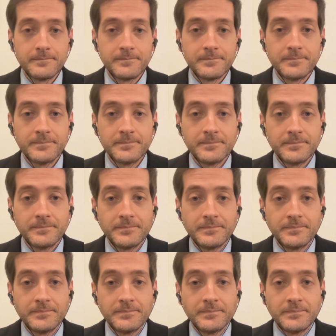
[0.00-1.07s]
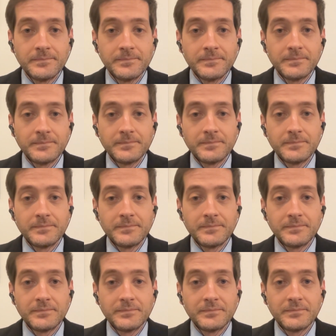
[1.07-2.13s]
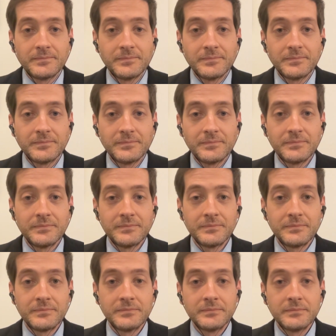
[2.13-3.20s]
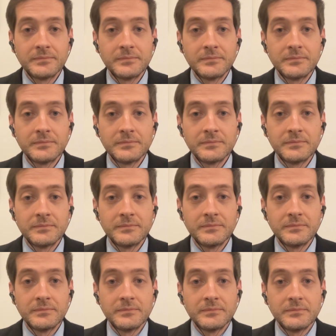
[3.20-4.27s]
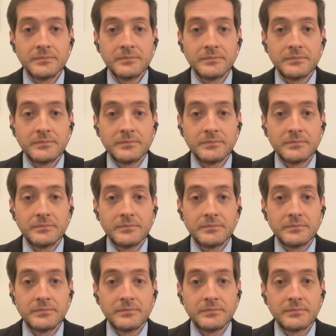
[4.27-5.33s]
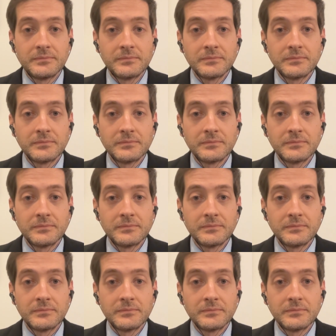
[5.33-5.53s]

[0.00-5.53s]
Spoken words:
No words are spoken by the person on screen.